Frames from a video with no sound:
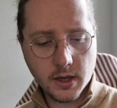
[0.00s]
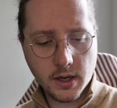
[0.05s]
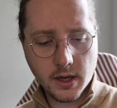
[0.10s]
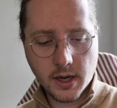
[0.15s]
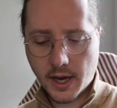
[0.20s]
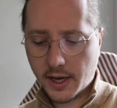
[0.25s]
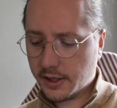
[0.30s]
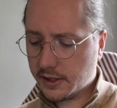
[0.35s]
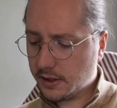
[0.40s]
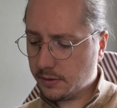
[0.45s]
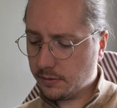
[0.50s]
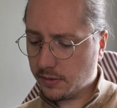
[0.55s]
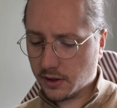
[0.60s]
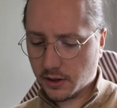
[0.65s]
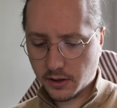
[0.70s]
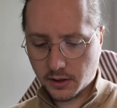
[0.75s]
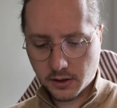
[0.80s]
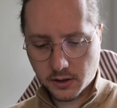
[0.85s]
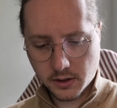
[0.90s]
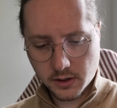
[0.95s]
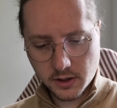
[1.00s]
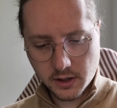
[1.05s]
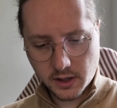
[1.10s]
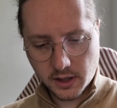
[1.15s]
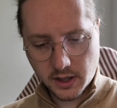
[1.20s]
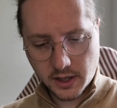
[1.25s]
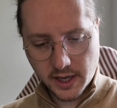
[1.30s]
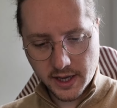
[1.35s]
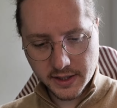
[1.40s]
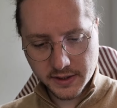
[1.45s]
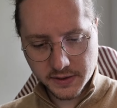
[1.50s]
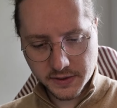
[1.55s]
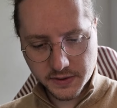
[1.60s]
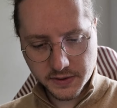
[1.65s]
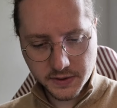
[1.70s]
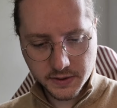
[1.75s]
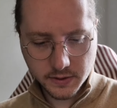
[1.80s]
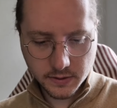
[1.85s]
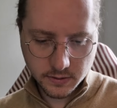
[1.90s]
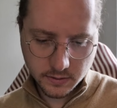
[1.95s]
80mm
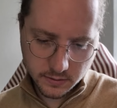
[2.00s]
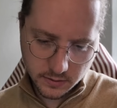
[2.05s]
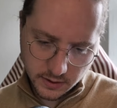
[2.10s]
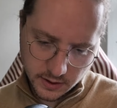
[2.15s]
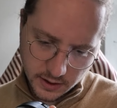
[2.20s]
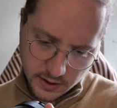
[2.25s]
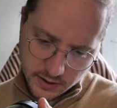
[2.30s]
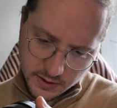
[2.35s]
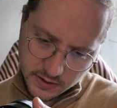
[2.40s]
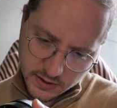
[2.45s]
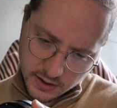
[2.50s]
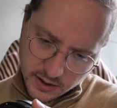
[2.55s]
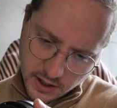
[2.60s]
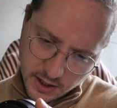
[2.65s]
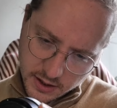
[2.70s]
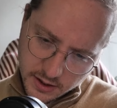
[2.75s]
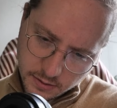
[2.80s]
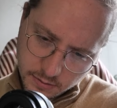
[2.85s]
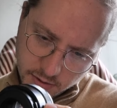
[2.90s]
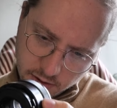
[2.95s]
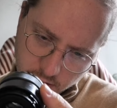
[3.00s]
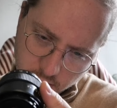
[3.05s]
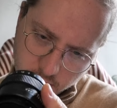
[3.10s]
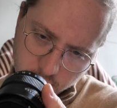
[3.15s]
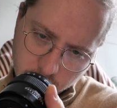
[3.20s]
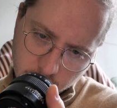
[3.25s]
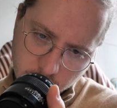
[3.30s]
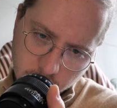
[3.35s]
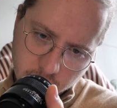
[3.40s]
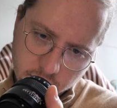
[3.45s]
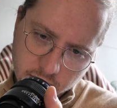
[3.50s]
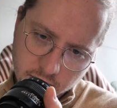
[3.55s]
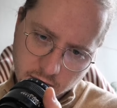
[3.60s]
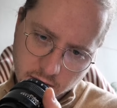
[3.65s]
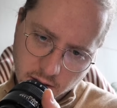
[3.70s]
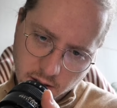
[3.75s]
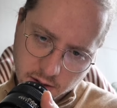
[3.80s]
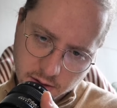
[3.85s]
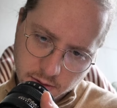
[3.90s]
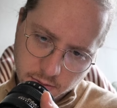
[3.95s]
lens. It is an 80mm or is it
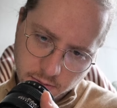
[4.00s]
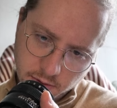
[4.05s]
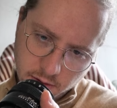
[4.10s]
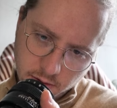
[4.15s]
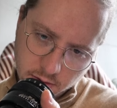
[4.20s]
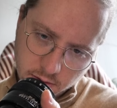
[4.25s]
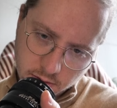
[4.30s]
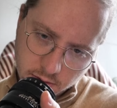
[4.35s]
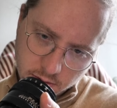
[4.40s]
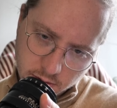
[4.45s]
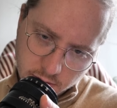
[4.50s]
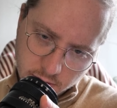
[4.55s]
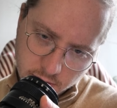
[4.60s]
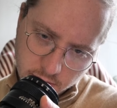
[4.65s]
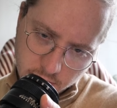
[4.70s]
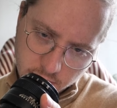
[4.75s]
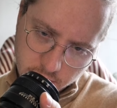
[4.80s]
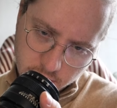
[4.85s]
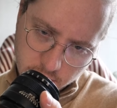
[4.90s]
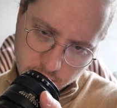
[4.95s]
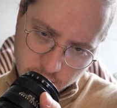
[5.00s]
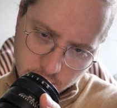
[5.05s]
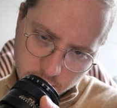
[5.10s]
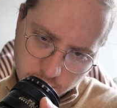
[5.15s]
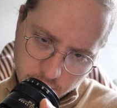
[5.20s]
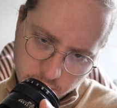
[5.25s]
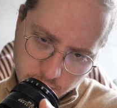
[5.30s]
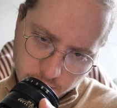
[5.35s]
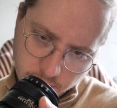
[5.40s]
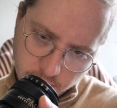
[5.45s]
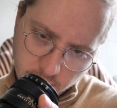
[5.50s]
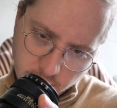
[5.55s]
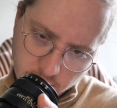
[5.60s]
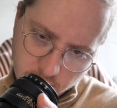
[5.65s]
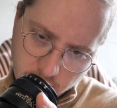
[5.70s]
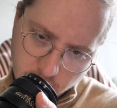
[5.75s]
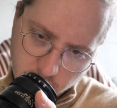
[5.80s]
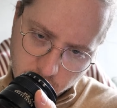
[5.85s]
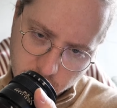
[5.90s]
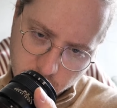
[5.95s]
90mm? It should be
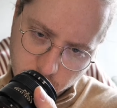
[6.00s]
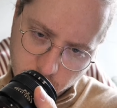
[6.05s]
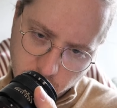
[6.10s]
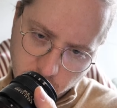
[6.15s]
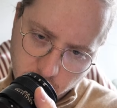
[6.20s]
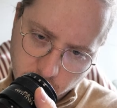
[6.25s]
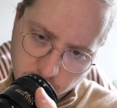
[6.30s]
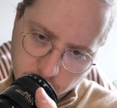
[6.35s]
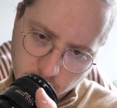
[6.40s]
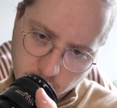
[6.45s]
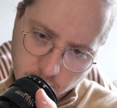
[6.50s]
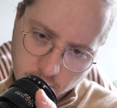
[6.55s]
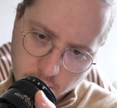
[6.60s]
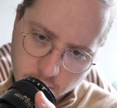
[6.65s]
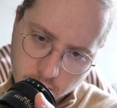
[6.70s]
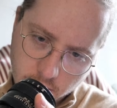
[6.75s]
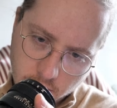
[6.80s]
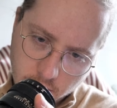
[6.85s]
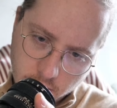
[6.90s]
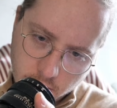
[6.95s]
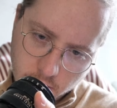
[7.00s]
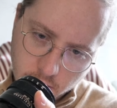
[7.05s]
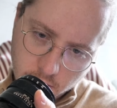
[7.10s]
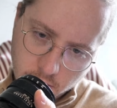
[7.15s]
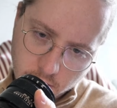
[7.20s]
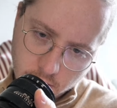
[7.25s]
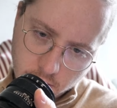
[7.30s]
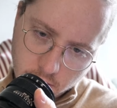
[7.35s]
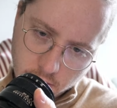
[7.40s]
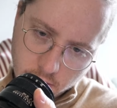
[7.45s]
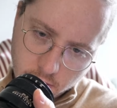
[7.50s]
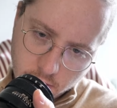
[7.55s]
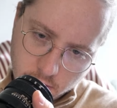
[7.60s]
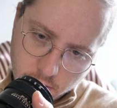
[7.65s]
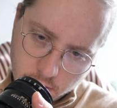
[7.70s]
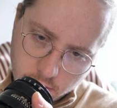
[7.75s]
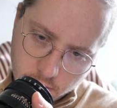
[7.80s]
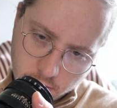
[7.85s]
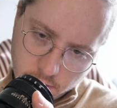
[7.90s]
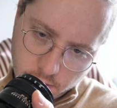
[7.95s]
an 80mm, I think.
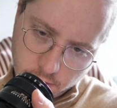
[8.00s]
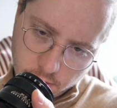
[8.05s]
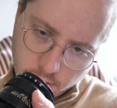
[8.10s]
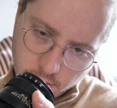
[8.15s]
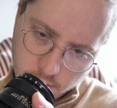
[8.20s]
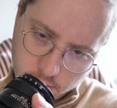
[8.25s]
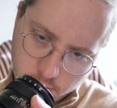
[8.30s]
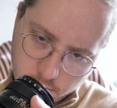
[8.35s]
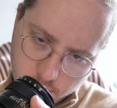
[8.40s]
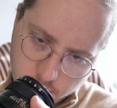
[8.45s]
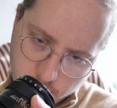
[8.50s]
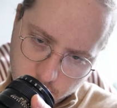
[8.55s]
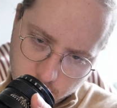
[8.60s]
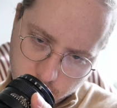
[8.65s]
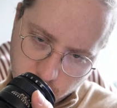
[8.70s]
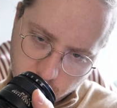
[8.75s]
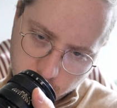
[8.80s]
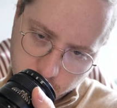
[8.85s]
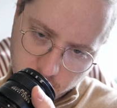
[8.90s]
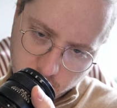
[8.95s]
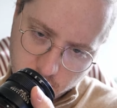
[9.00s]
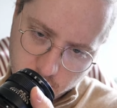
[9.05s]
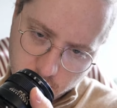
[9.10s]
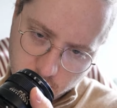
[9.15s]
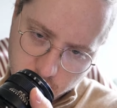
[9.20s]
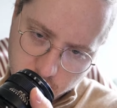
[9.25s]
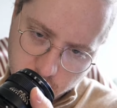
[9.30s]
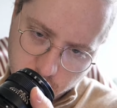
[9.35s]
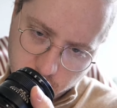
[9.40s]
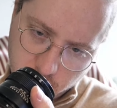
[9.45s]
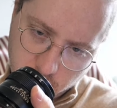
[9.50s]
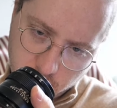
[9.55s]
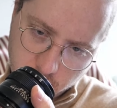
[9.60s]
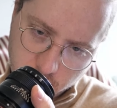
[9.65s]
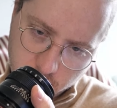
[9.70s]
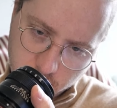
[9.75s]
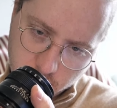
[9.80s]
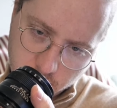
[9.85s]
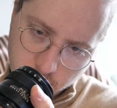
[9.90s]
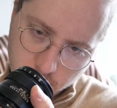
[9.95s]
Oh no, might be a 90mm.
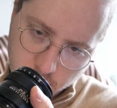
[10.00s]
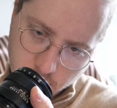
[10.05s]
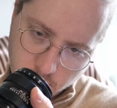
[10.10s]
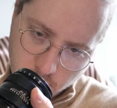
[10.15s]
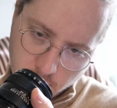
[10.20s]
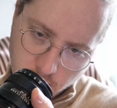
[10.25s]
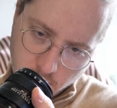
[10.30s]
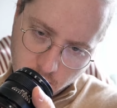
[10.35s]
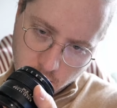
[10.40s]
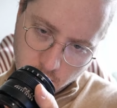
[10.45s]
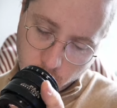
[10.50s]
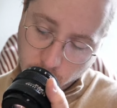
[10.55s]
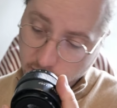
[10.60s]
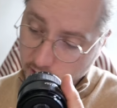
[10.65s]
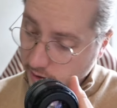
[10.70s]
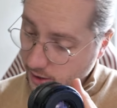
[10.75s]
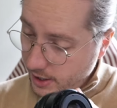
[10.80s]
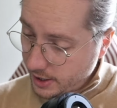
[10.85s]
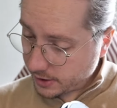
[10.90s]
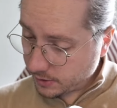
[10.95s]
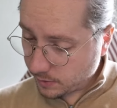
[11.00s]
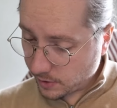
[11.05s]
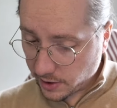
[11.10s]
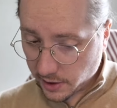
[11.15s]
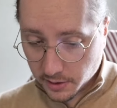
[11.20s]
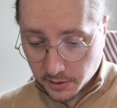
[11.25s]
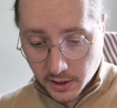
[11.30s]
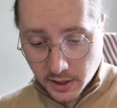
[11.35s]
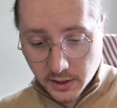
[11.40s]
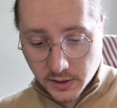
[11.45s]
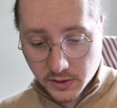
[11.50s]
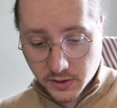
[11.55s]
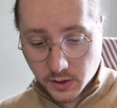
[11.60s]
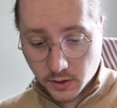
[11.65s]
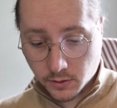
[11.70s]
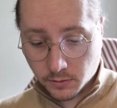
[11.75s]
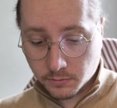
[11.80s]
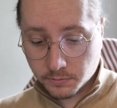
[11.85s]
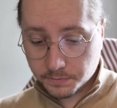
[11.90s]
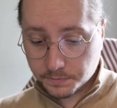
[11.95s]
Well, anyway,
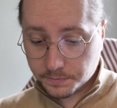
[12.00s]
so